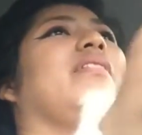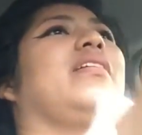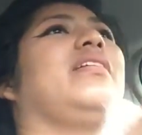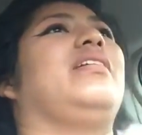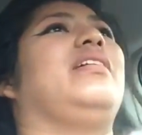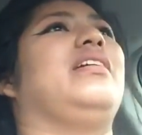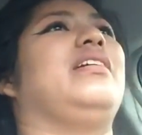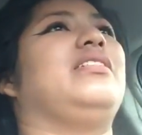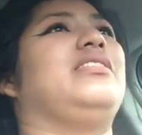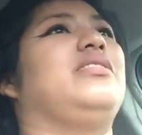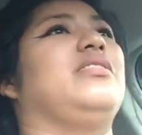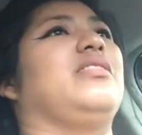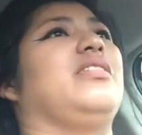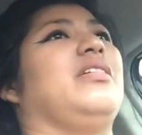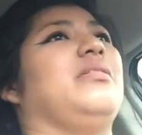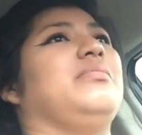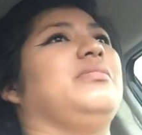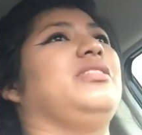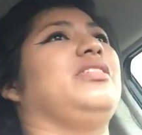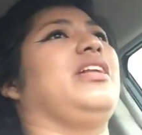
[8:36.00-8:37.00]
I need to
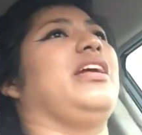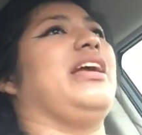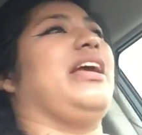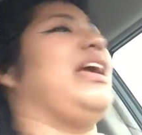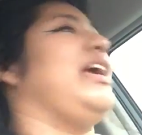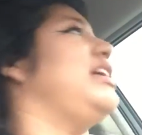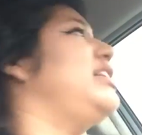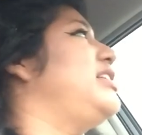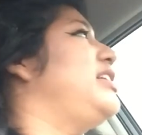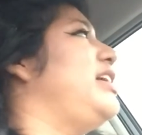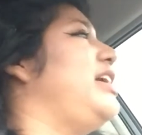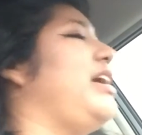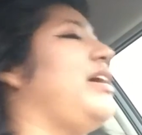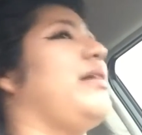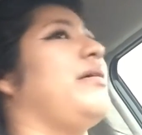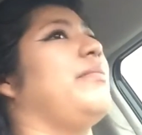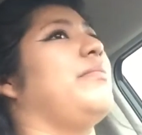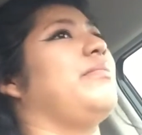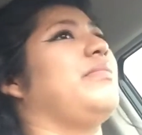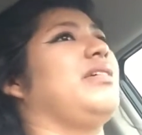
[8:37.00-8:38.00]
come to the
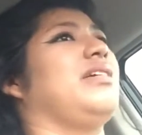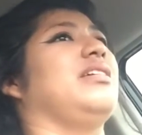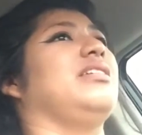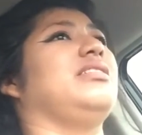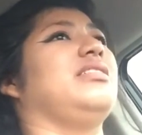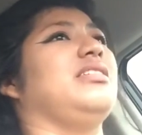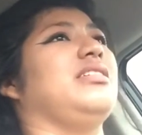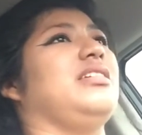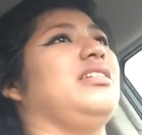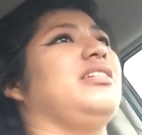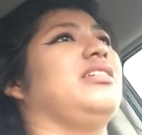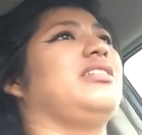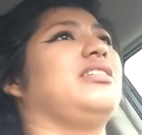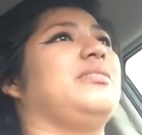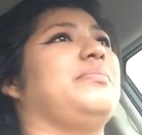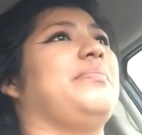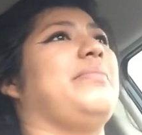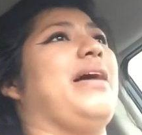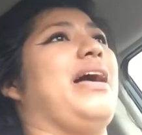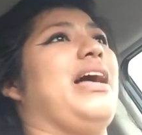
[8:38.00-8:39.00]
ATM because it
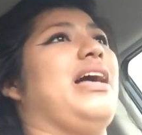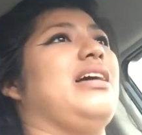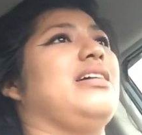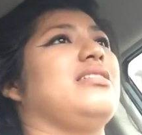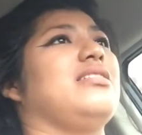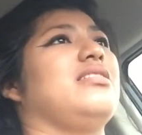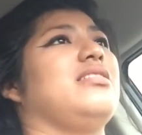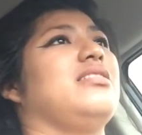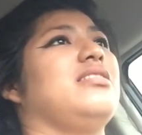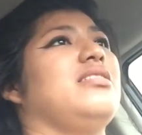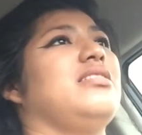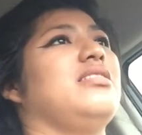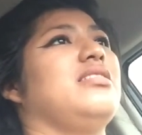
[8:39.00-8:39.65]
looks packed.